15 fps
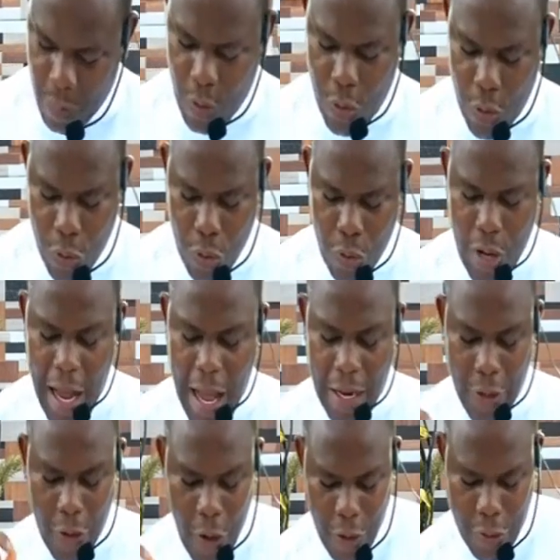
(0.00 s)
you are
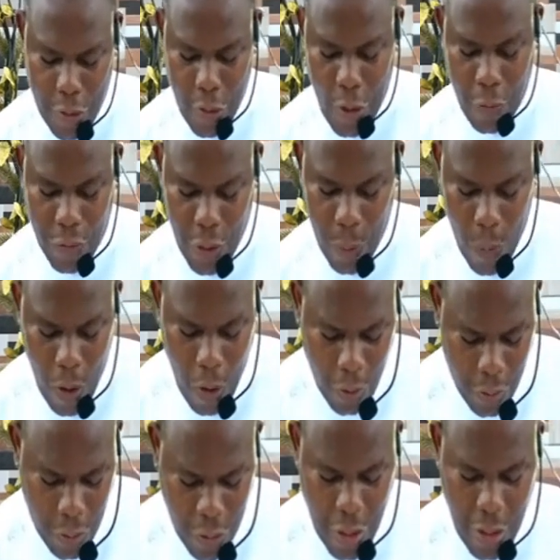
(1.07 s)
not of the
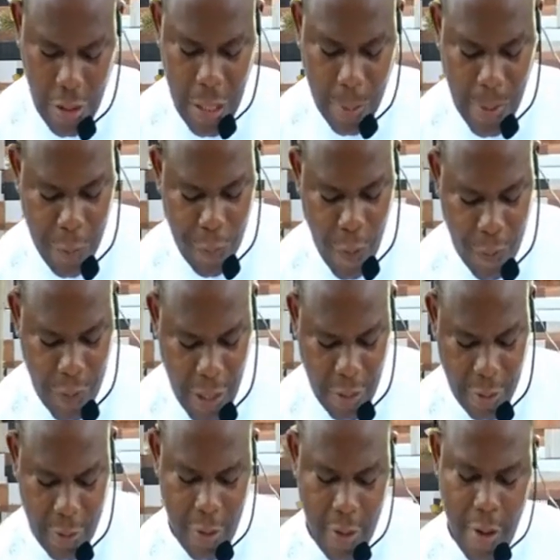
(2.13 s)
world. John chapter
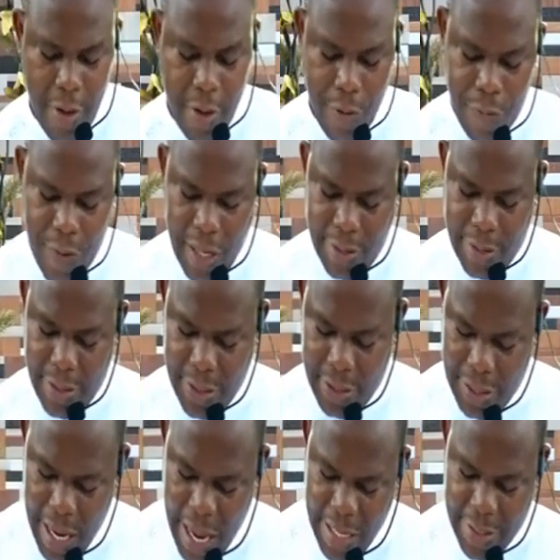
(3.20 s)
15,
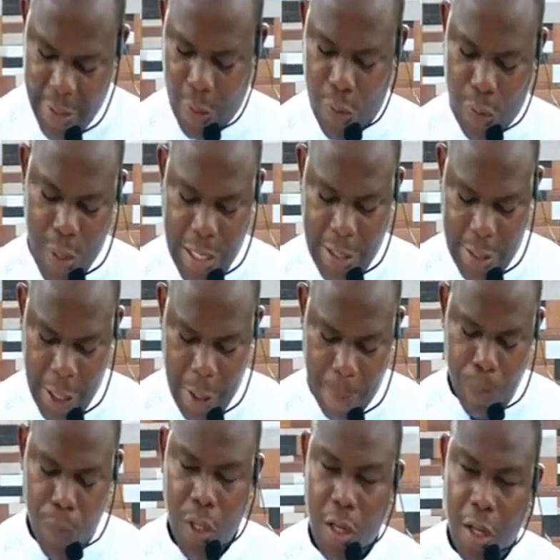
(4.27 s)
verses 8 to 20.
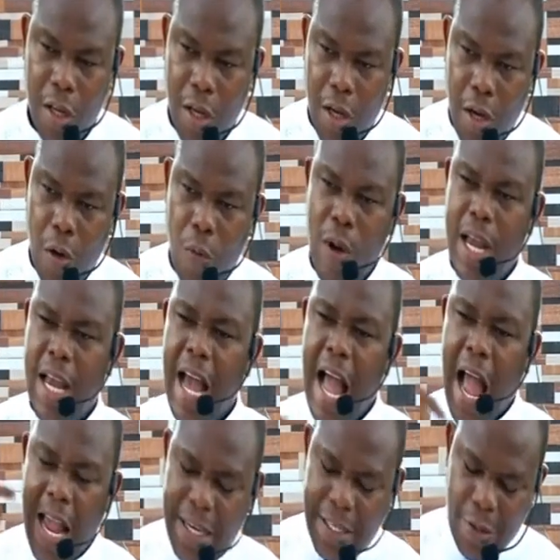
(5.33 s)
We
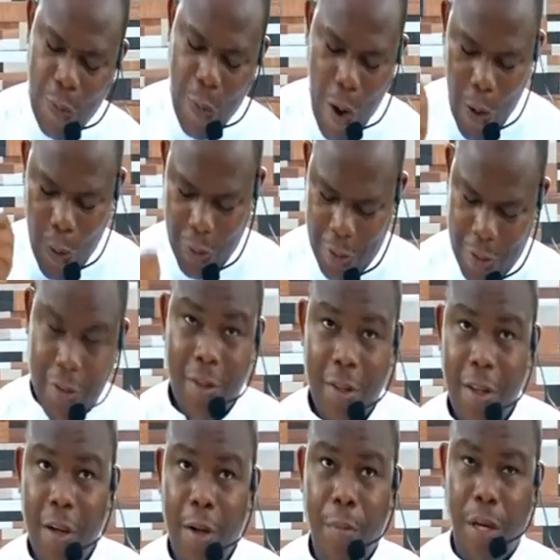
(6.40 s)
are in the world,
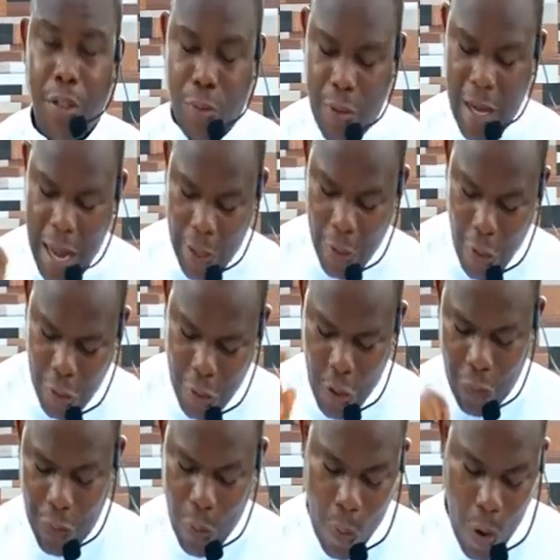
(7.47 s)
but we are not
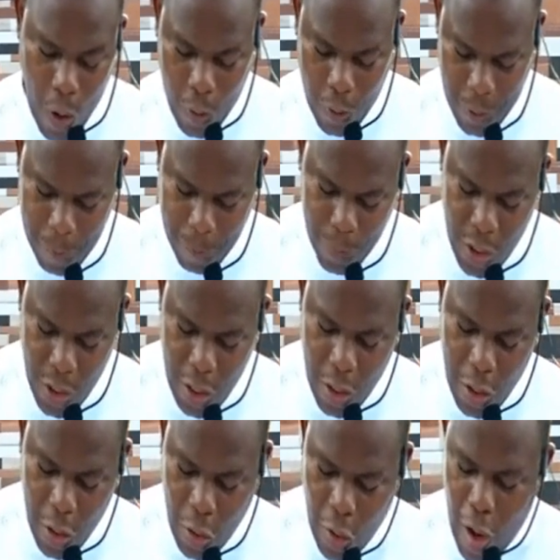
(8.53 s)
of the world.
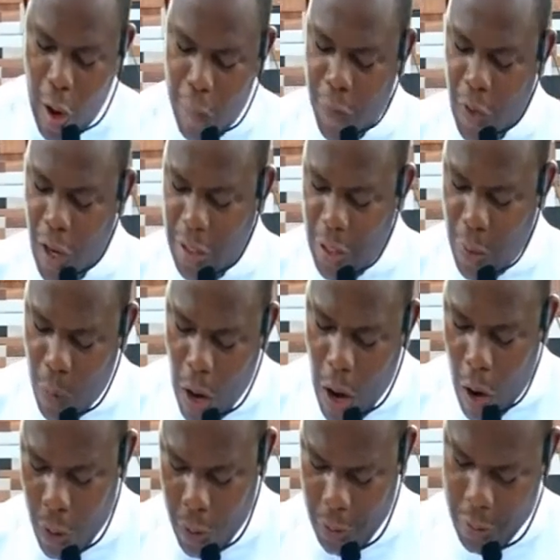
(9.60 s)
Love not the
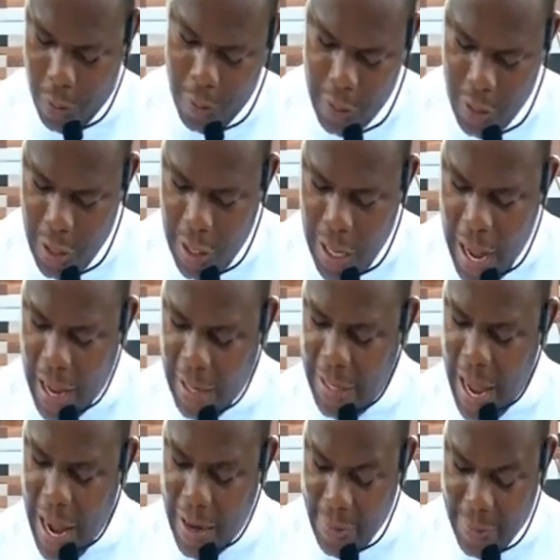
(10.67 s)
world and
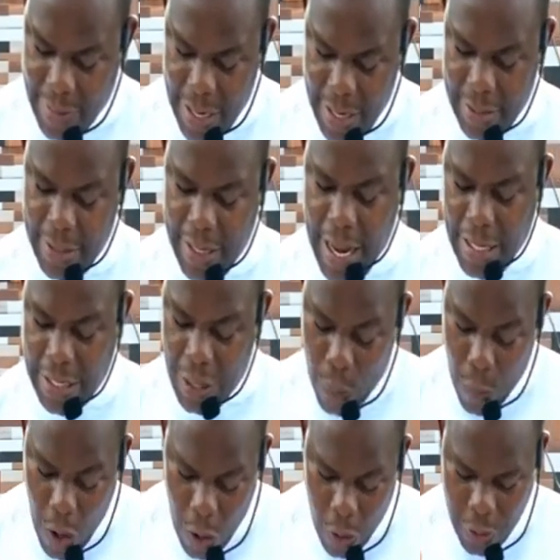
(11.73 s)
anything in
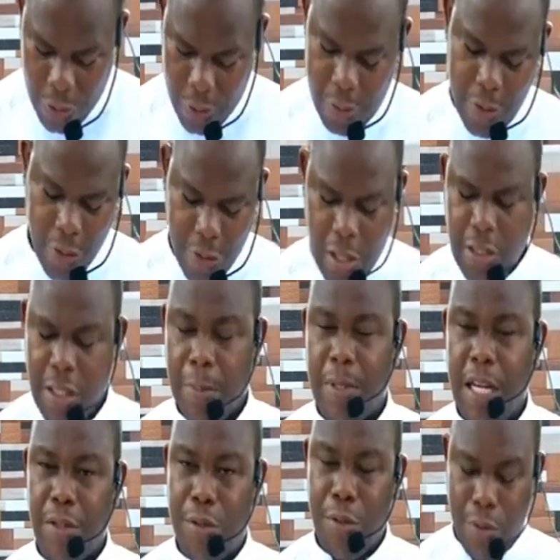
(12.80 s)
the world. John
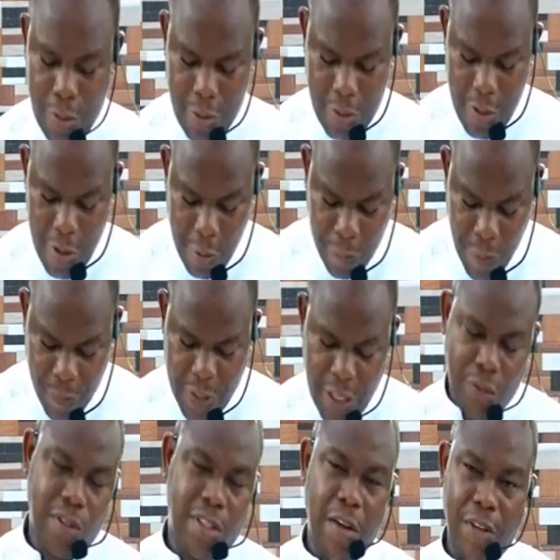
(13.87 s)
chapter 2, 15
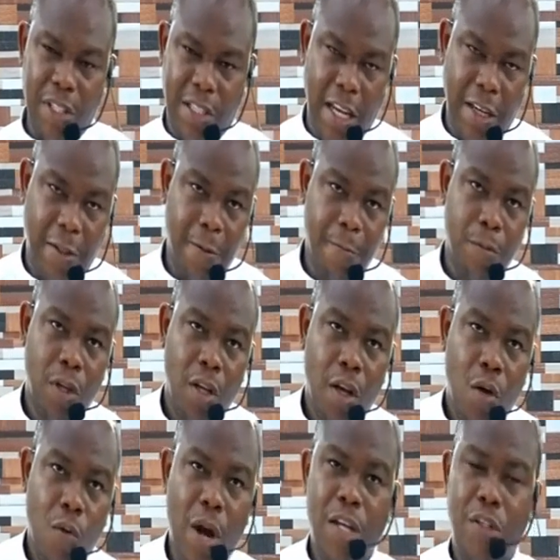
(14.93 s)
to 17.
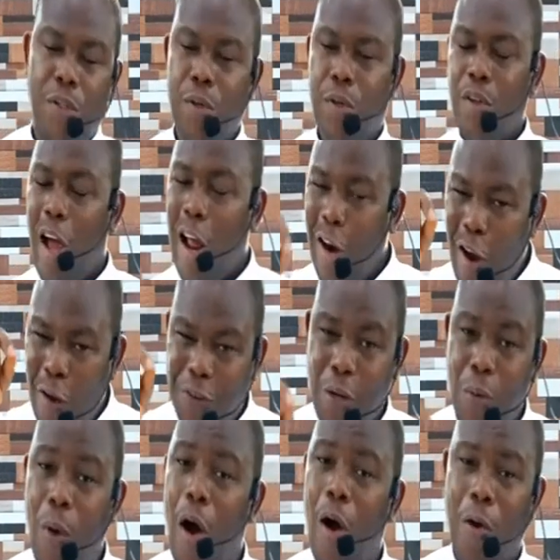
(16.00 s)
We should not love
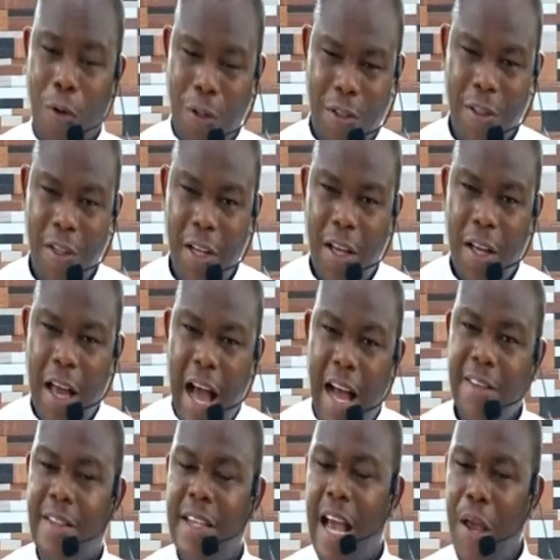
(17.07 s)
the world.
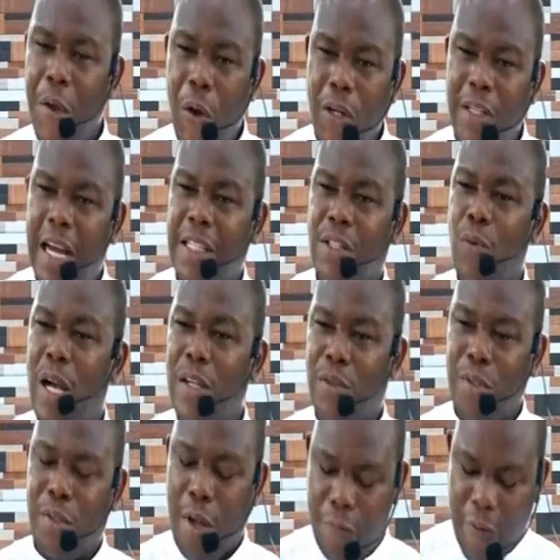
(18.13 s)
As a you that wants
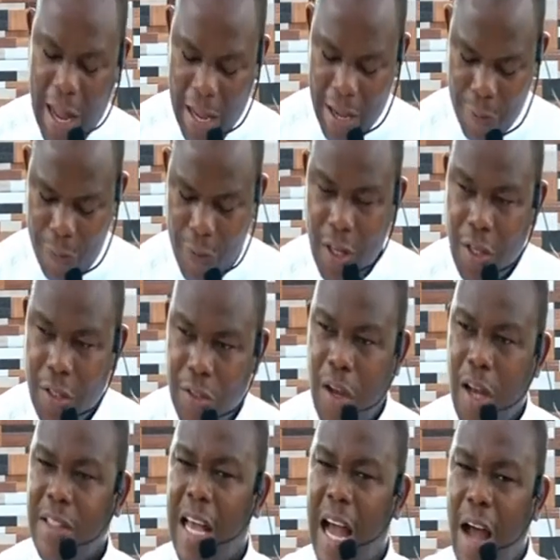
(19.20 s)
to survive,
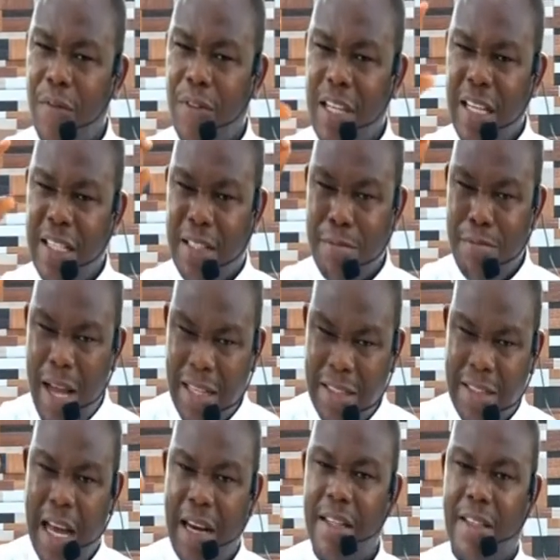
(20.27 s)
just have this
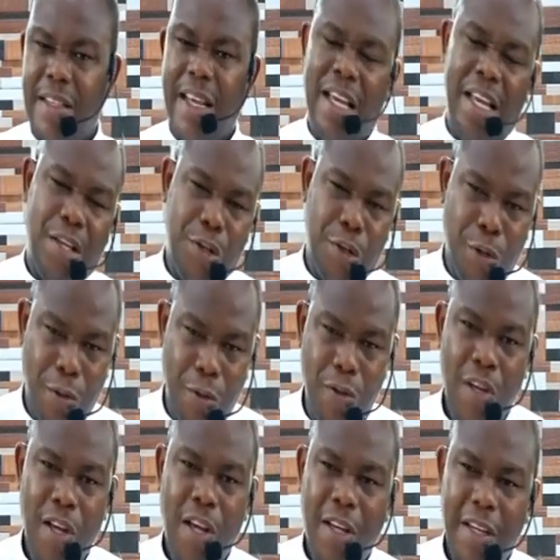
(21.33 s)
mentality in
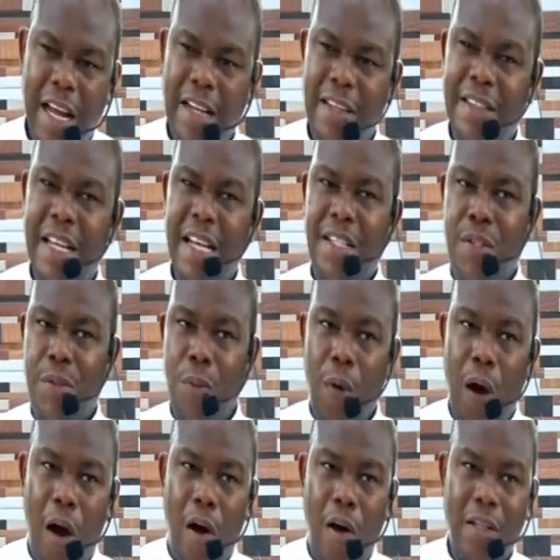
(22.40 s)
you that this
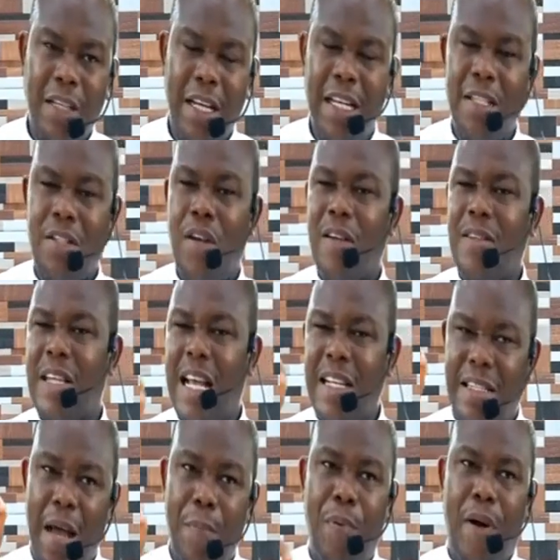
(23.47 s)
world is just a
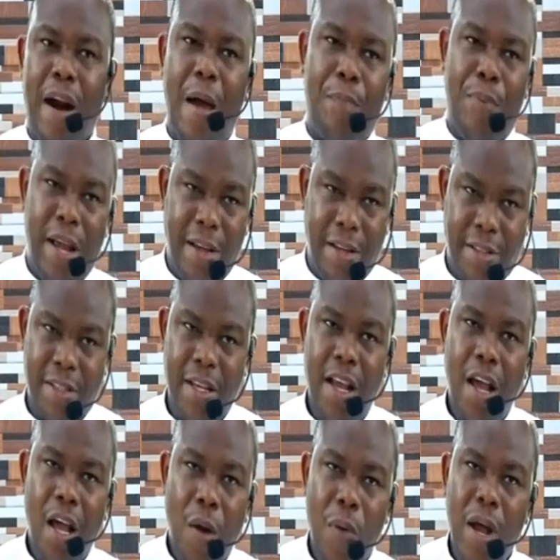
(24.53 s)
temporal place.
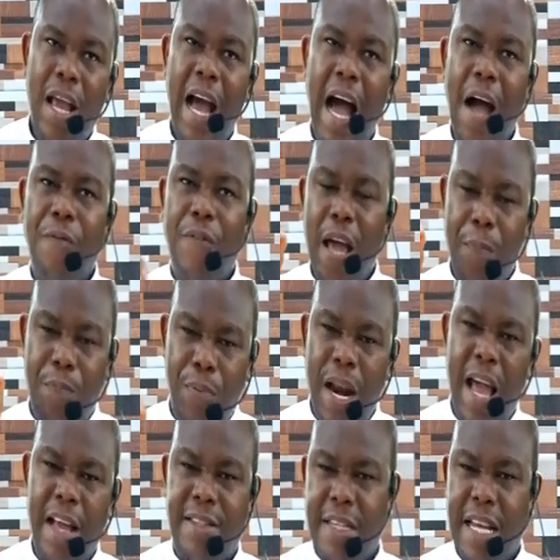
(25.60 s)
We have a
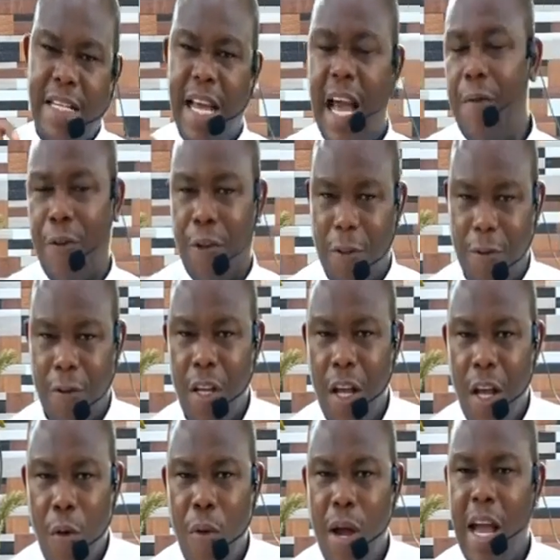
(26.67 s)
place in heaven.
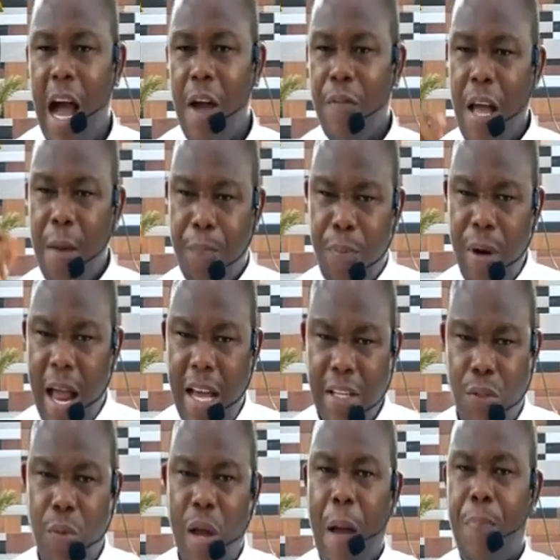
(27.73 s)
We have a
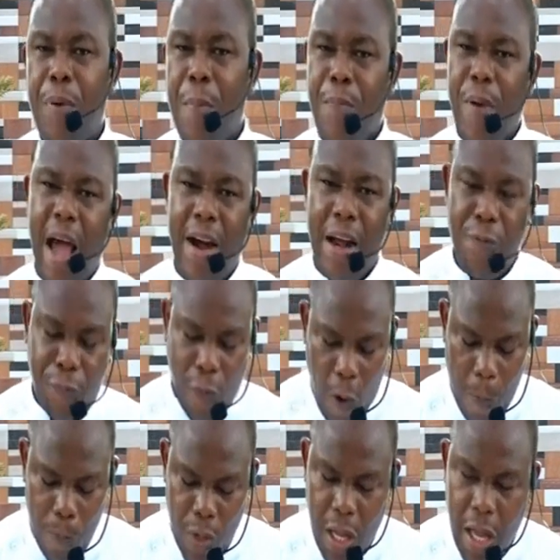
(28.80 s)
place we are preparing
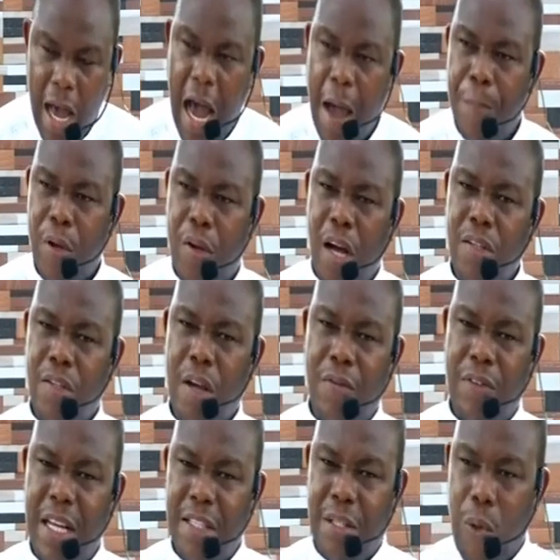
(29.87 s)
for. And because of
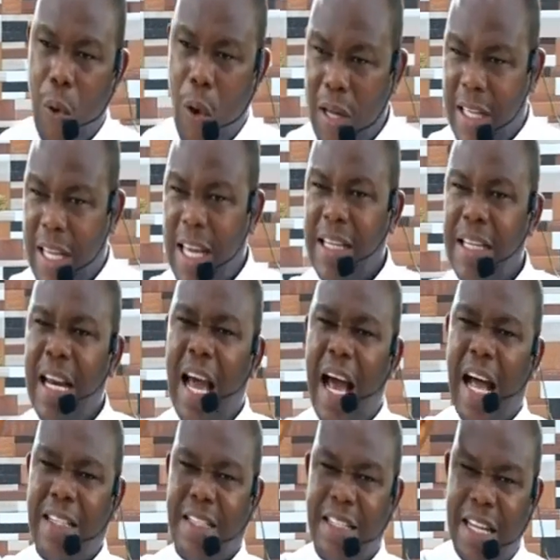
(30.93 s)
this, looking
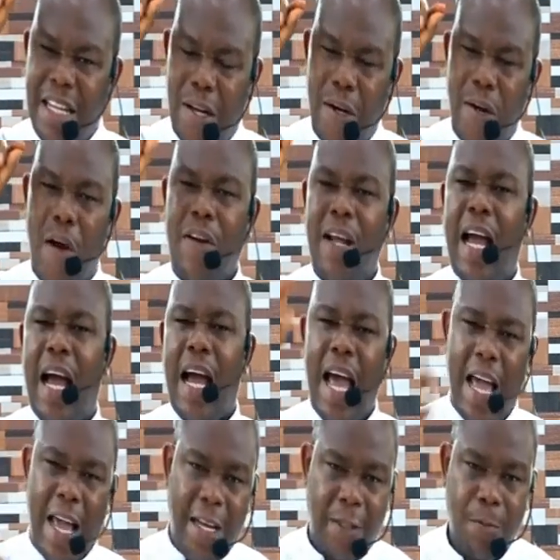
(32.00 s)
at the glory
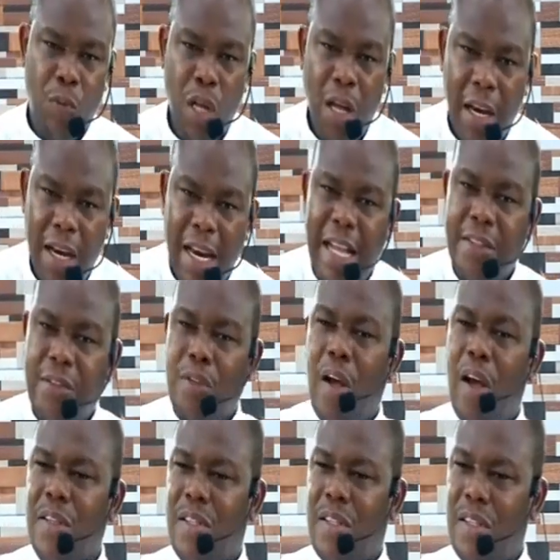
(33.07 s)
ahead, let
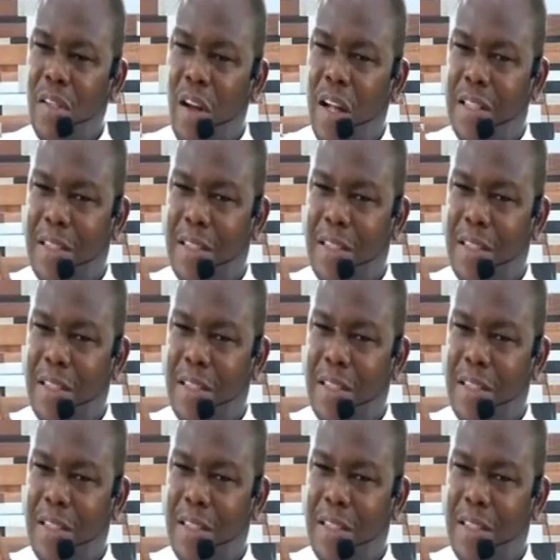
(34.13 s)
us not